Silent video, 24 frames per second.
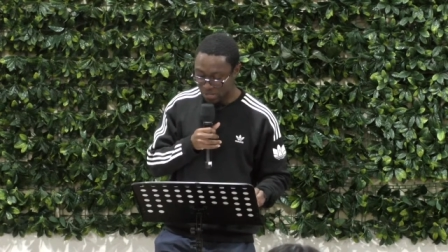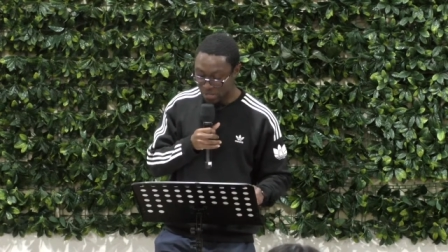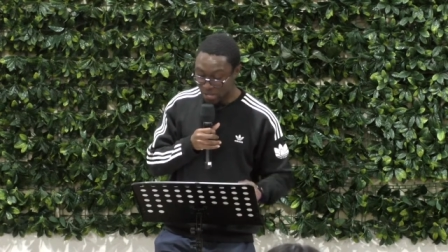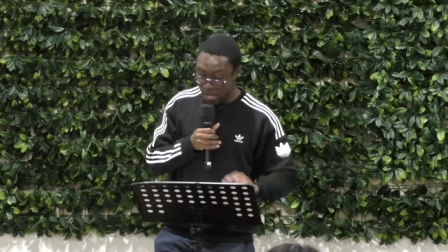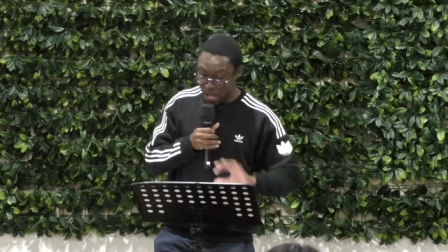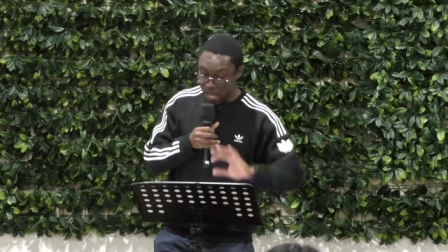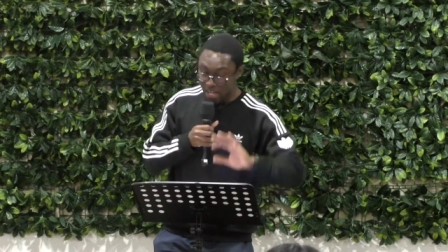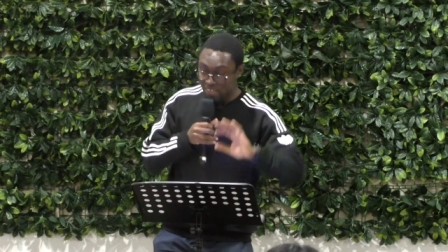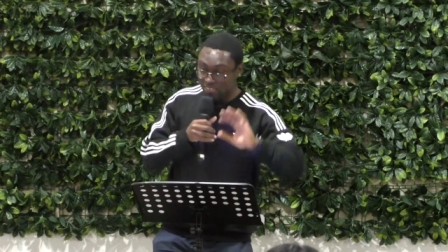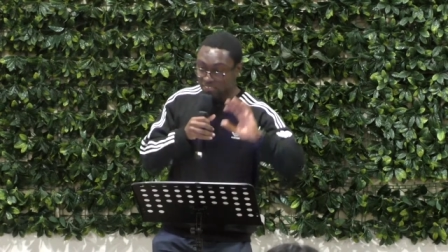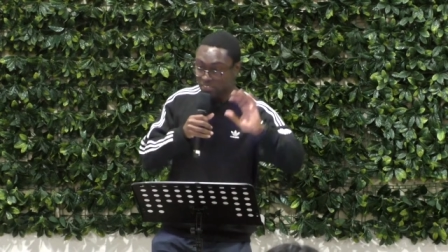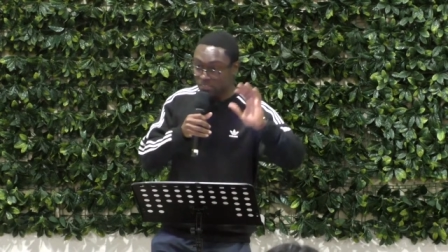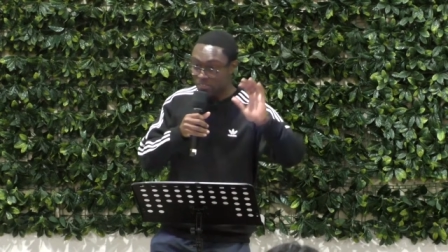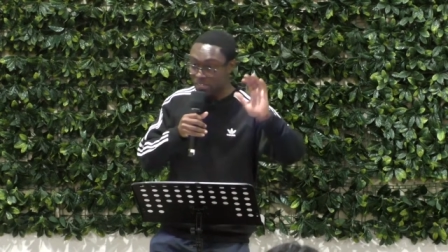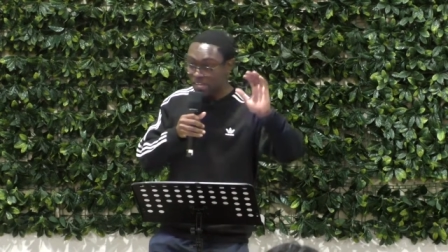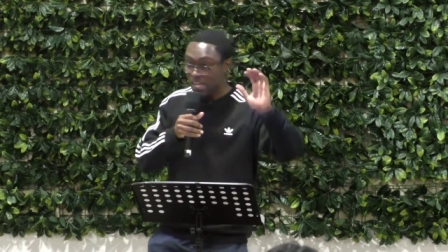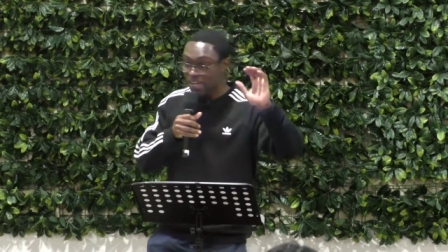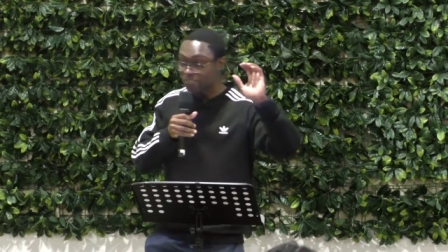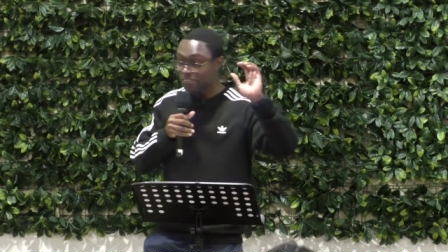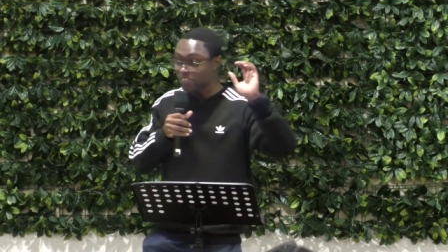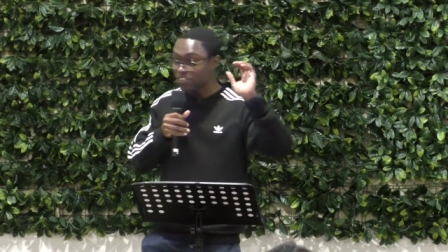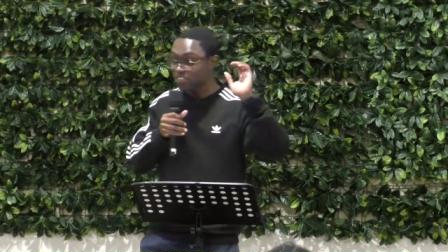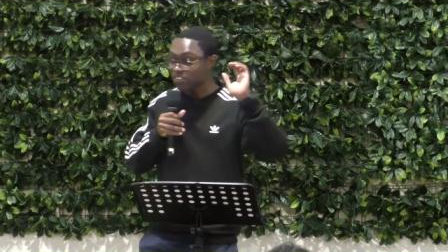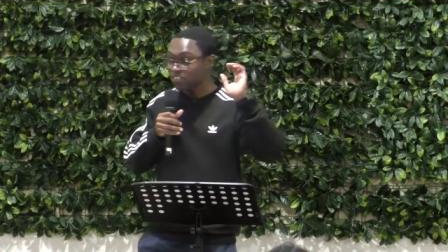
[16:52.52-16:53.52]
Uh, so we
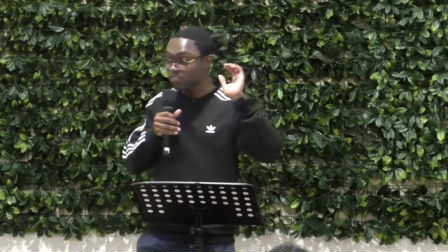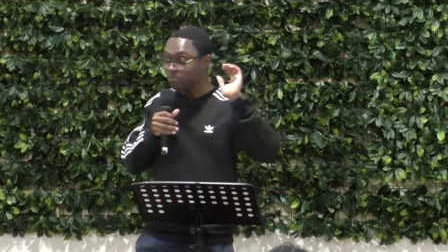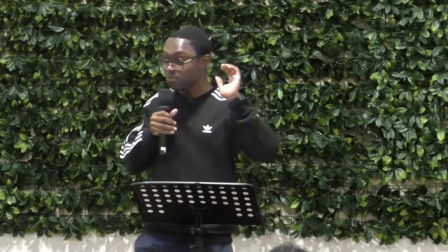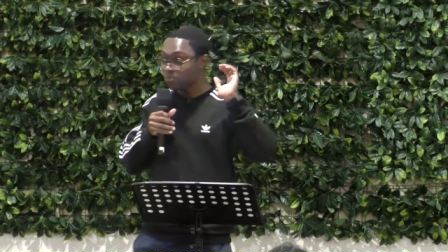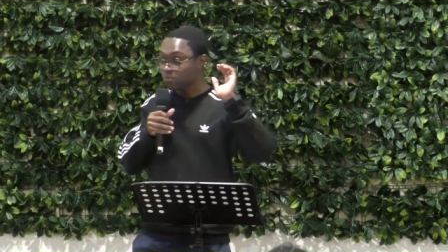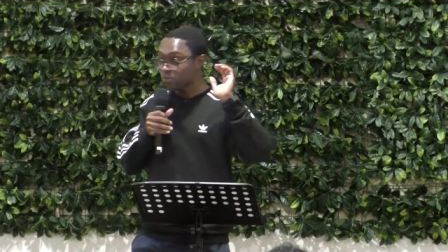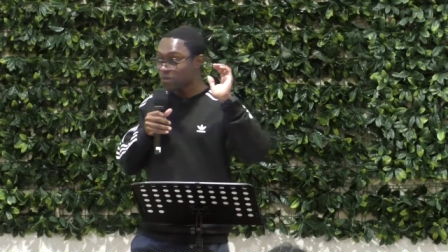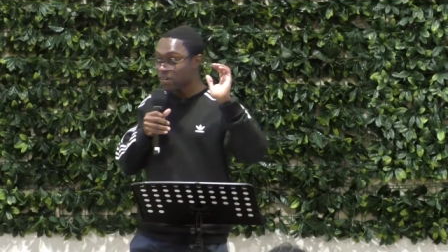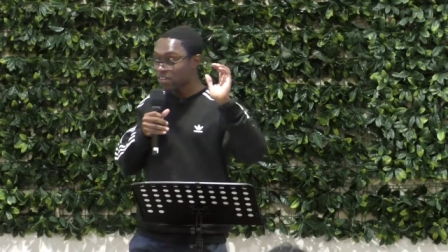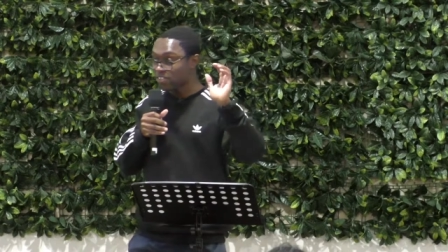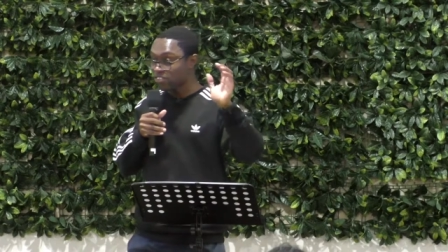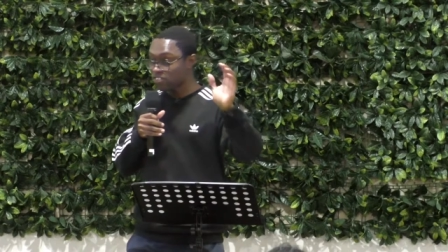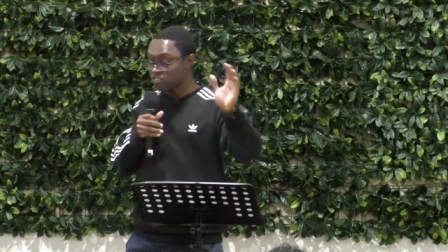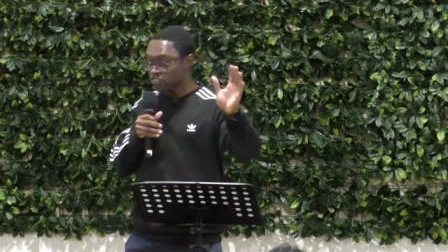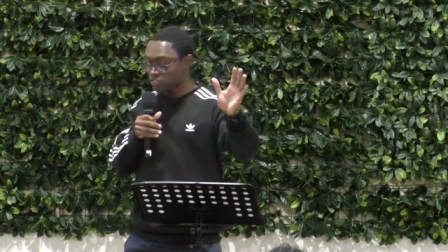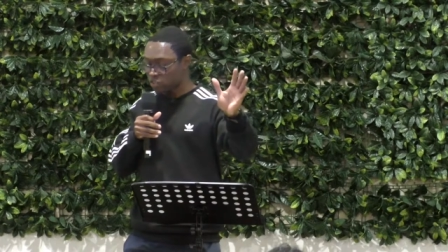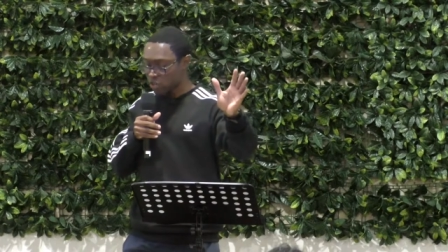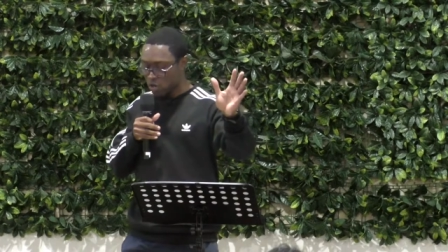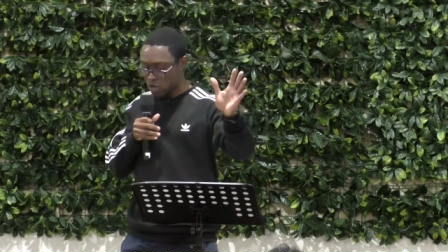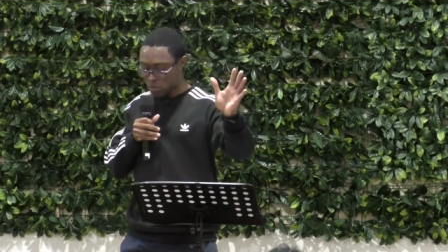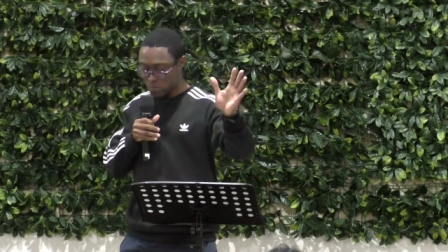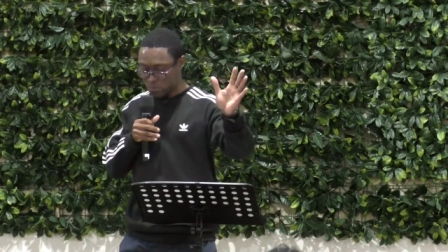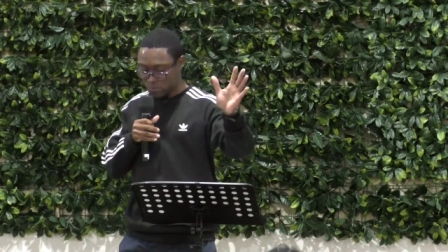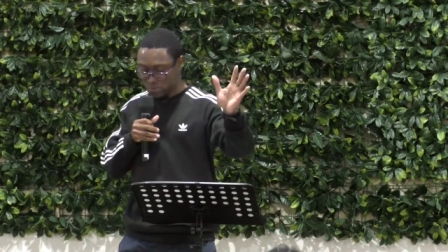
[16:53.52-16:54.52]
have this precious
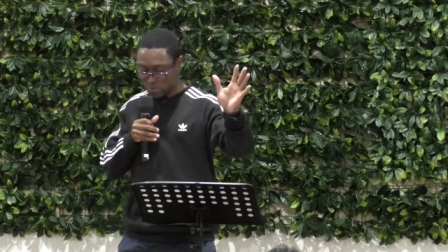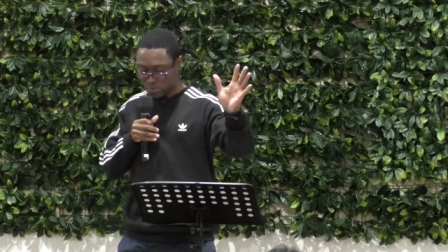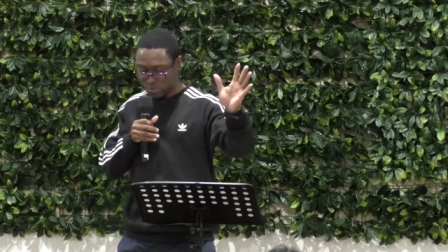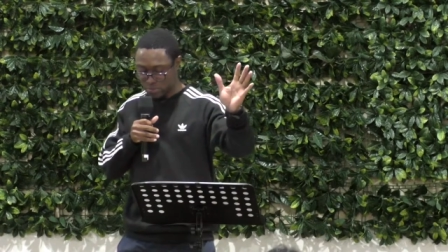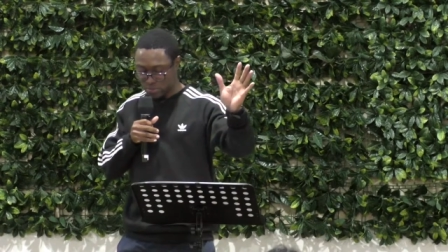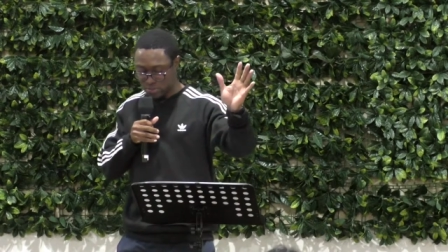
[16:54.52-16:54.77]
hope